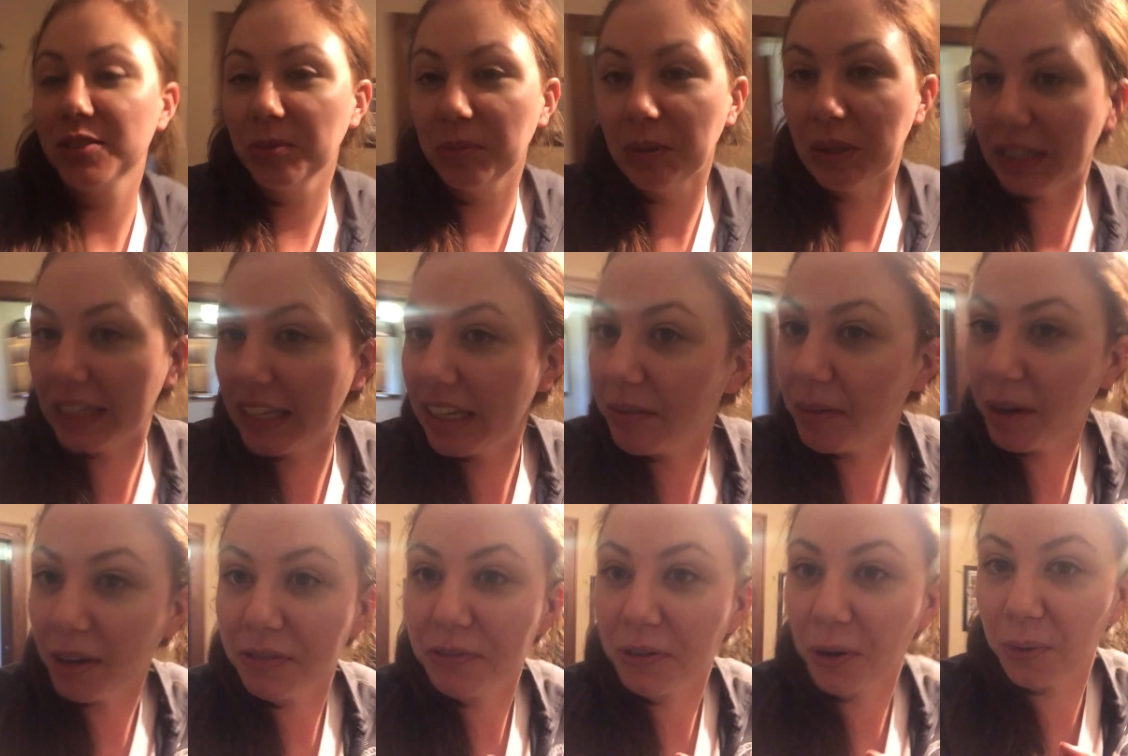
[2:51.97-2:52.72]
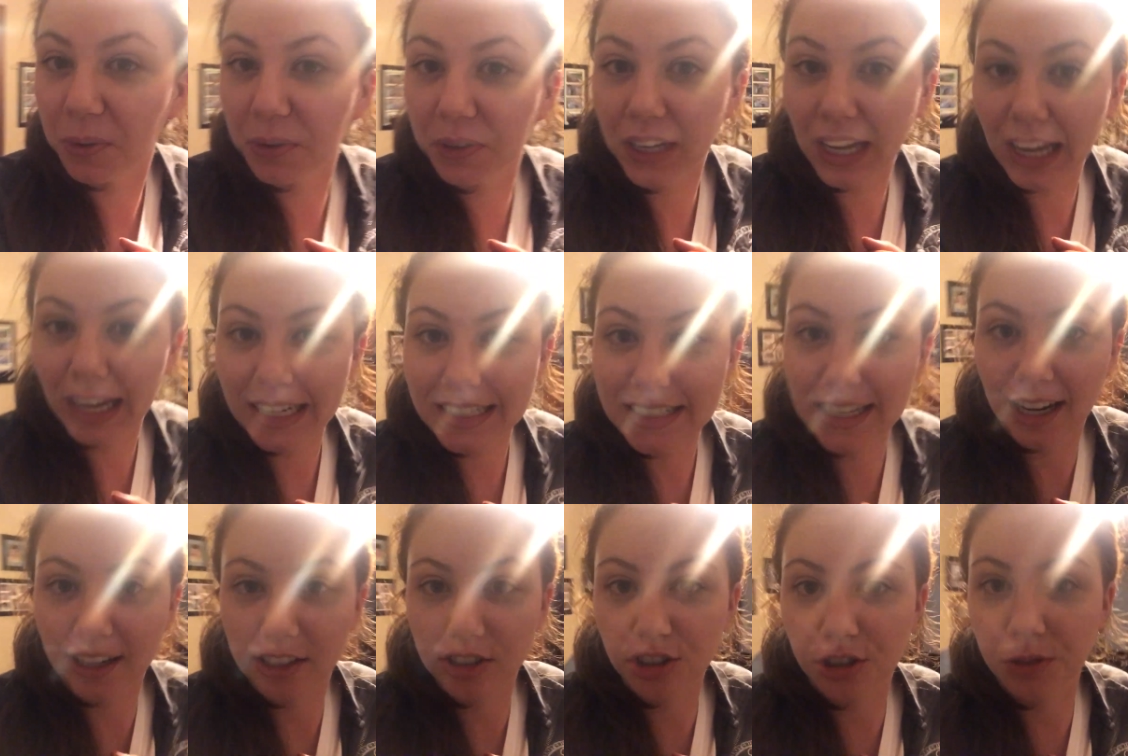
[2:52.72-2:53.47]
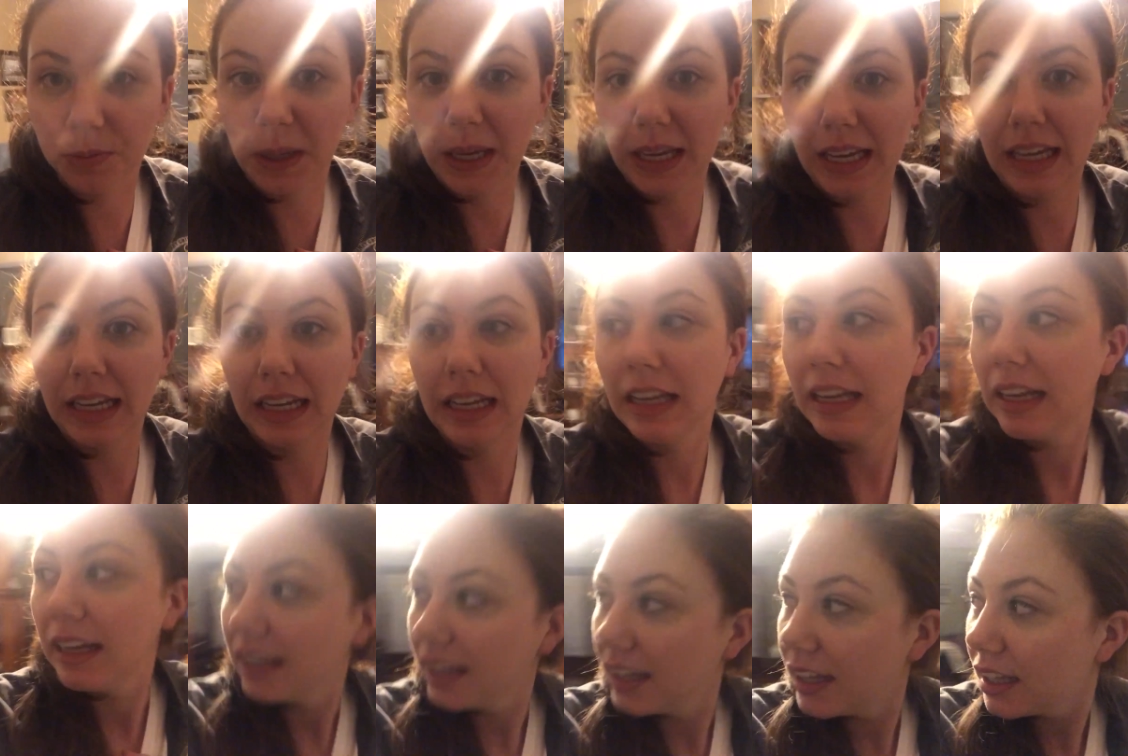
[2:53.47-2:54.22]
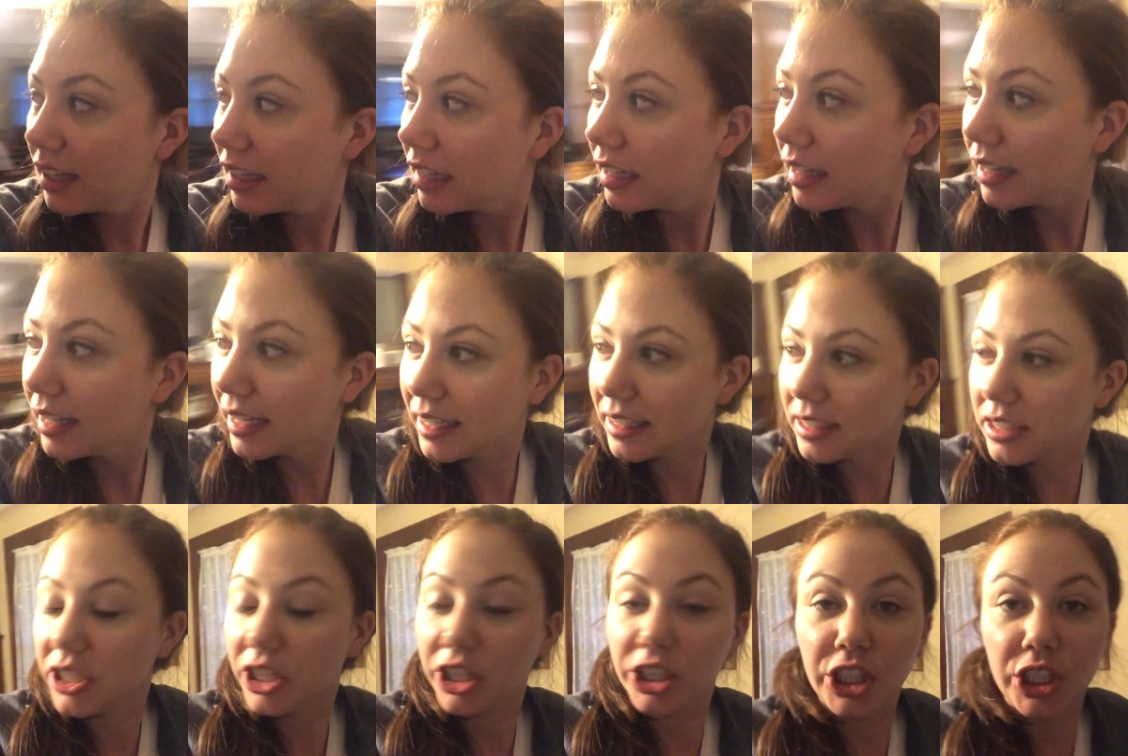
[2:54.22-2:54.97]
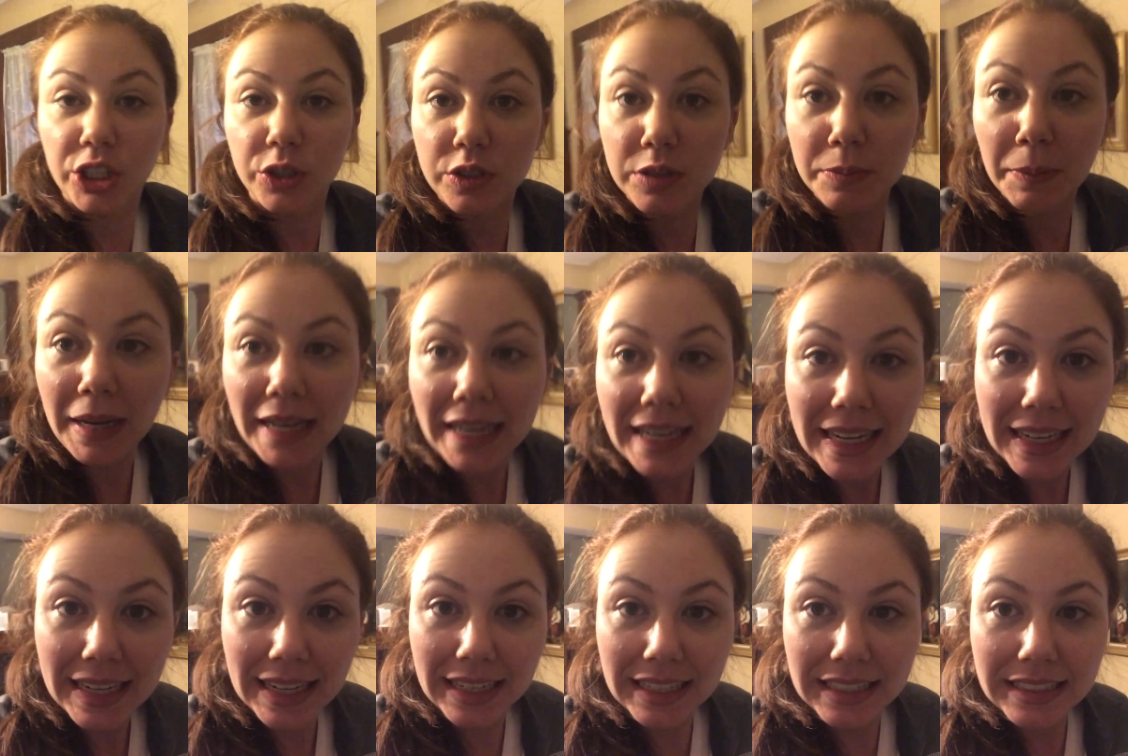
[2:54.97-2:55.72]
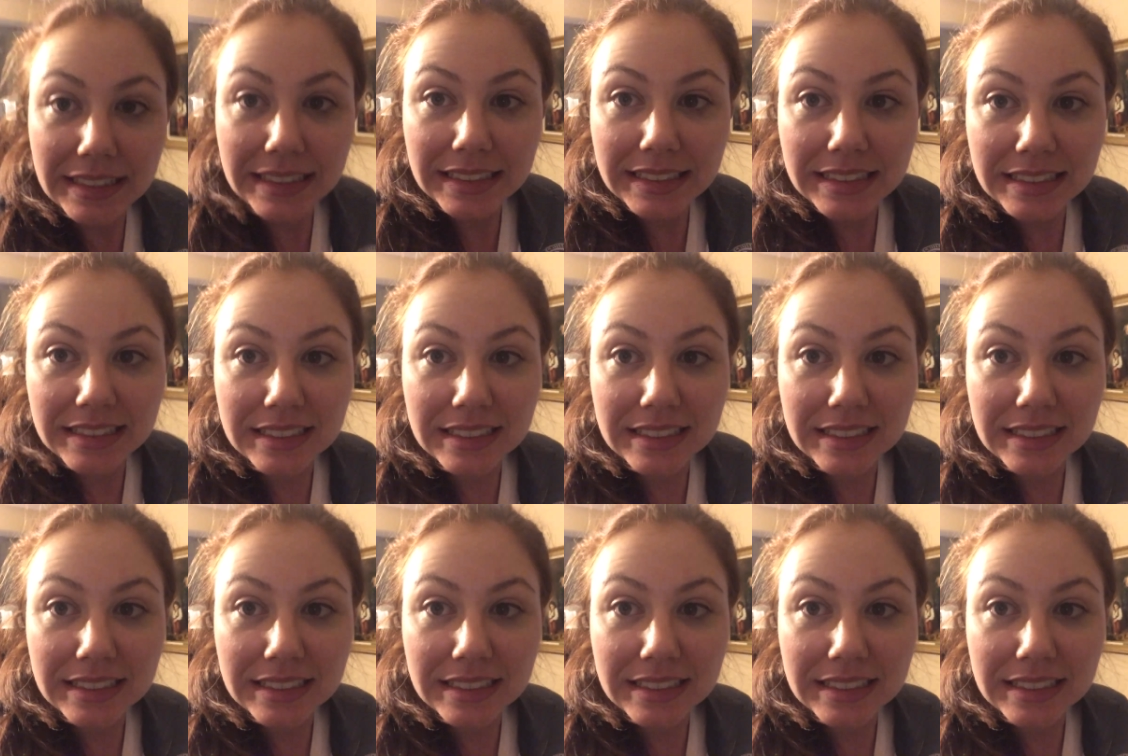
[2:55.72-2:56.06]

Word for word: So I'm gonna keep my phone attached to me. Like it's glued to my hand.